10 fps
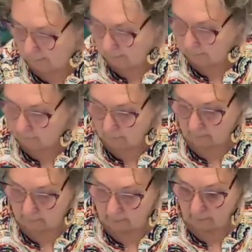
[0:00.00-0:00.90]
And even
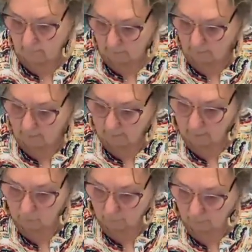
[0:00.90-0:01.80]
in the evenings, it gets